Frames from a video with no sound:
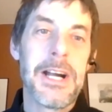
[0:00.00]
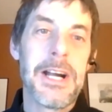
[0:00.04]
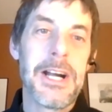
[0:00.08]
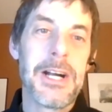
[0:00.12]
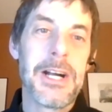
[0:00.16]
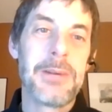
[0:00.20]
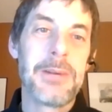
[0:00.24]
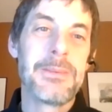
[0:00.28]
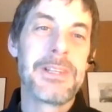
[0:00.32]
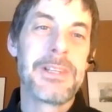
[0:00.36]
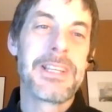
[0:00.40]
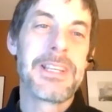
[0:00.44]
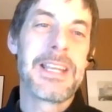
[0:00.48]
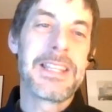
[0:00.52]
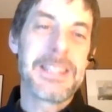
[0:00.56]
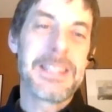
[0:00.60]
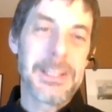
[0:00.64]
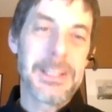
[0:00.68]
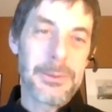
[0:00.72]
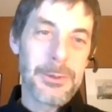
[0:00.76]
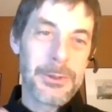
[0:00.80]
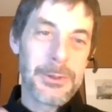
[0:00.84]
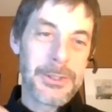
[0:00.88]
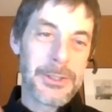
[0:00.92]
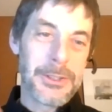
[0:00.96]
And I
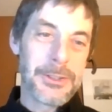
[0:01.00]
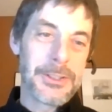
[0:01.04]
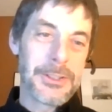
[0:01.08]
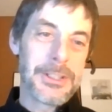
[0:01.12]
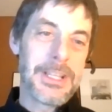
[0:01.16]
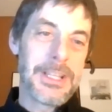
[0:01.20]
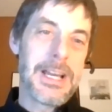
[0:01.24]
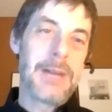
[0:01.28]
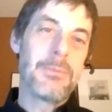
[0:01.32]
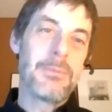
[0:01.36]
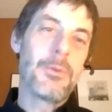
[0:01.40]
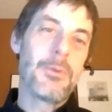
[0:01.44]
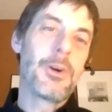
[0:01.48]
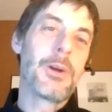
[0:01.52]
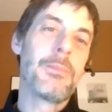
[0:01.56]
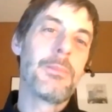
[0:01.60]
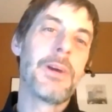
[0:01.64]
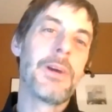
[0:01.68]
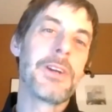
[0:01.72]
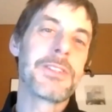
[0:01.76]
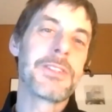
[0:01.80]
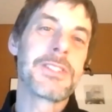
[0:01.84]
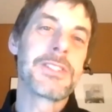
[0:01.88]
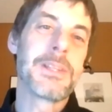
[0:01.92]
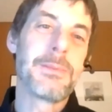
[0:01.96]
think we'll hear a lot more
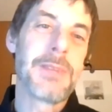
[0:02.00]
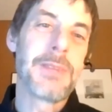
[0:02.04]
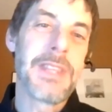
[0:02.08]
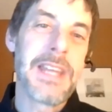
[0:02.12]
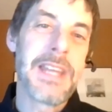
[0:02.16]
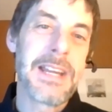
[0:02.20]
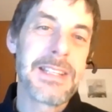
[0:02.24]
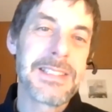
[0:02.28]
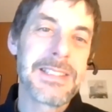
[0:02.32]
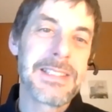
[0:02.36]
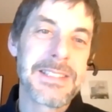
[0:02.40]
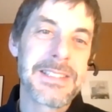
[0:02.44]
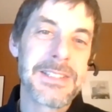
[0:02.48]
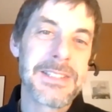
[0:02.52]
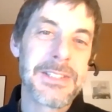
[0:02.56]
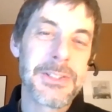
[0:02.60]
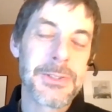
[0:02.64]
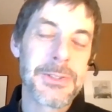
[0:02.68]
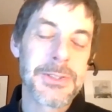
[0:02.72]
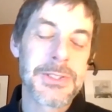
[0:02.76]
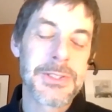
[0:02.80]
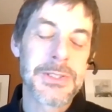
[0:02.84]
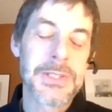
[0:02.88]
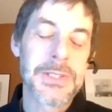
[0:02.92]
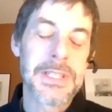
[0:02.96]
about some of that
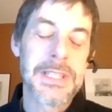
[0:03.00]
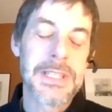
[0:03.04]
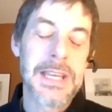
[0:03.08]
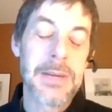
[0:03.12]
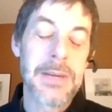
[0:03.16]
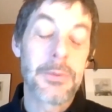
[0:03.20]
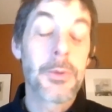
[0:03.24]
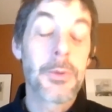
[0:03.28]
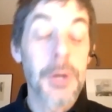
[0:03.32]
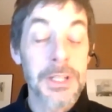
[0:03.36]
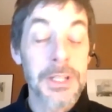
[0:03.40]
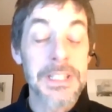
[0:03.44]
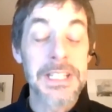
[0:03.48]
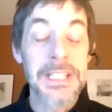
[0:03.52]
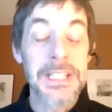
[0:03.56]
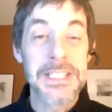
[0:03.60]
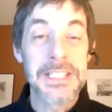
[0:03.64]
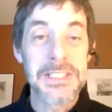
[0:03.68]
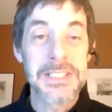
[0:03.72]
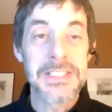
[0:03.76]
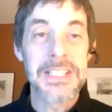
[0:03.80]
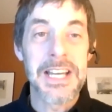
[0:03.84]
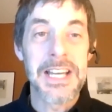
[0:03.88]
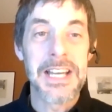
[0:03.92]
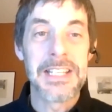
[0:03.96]
work that
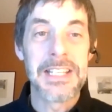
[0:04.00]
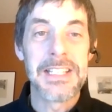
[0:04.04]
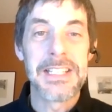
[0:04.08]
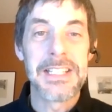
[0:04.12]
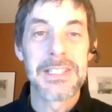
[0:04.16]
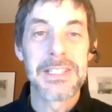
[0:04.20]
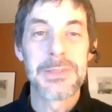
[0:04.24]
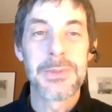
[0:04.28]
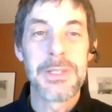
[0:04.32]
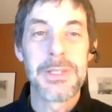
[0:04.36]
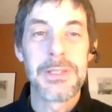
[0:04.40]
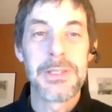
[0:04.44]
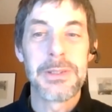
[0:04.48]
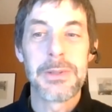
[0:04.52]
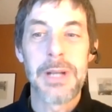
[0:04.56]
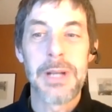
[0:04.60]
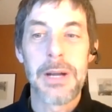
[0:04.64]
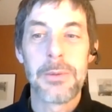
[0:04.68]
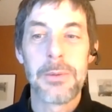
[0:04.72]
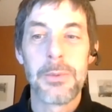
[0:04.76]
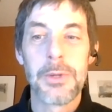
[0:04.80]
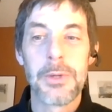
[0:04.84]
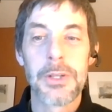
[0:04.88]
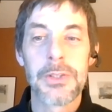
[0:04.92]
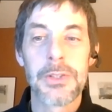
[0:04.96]
he's done as we
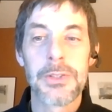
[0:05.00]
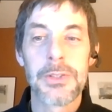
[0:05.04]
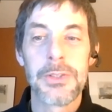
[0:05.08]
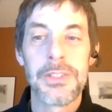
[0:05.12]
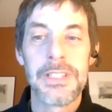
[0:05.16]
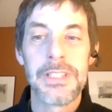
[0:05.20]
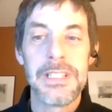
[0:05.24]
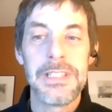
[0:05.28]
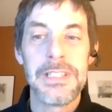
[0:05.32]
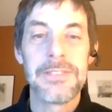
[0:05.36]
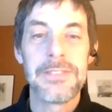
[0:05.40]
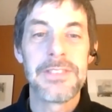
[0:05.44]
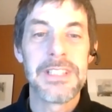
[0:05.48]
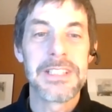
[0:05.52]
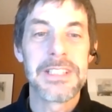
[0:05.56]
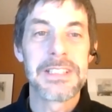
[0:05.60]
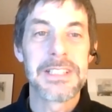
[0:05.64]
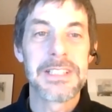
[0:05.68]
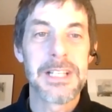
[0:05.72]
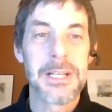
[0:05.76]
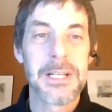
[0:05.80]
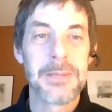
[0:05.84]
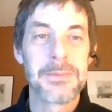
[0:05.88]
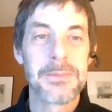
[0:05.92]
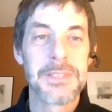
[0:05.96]
work through the
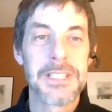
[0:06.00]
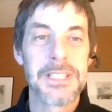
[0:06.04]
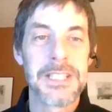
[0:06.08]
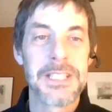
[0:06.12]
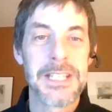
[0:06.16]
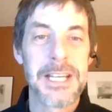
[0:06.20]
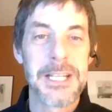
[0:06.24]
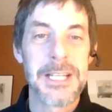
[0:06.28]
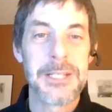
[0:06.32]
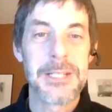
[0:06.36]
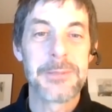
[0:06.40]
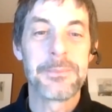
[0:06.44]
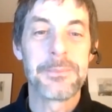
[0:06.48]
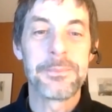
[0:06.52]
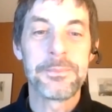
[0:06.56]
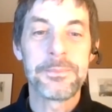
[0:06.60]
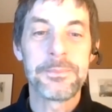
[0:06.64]
evening tonight.